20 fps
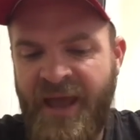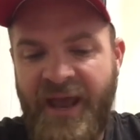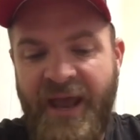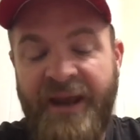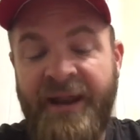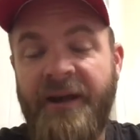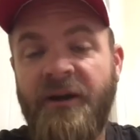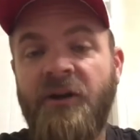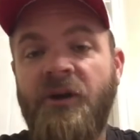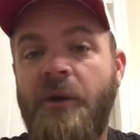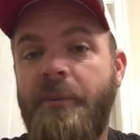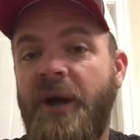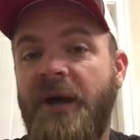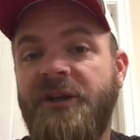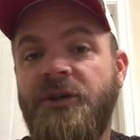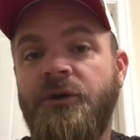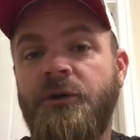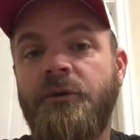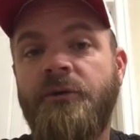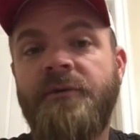And I don't know about
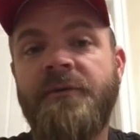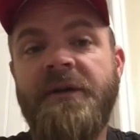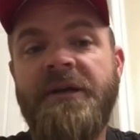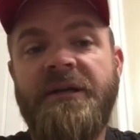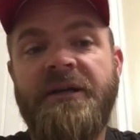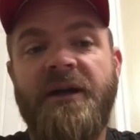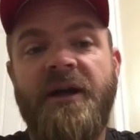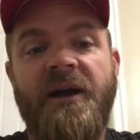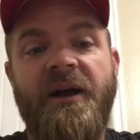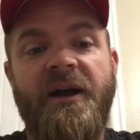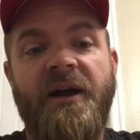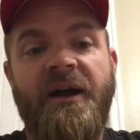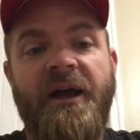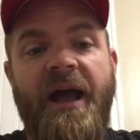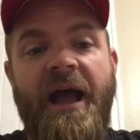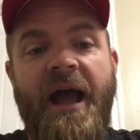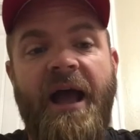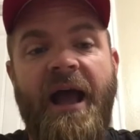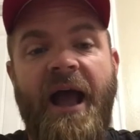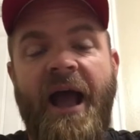you, uh,
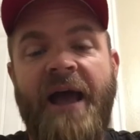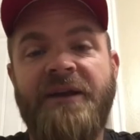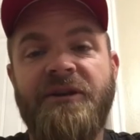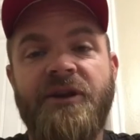I, I,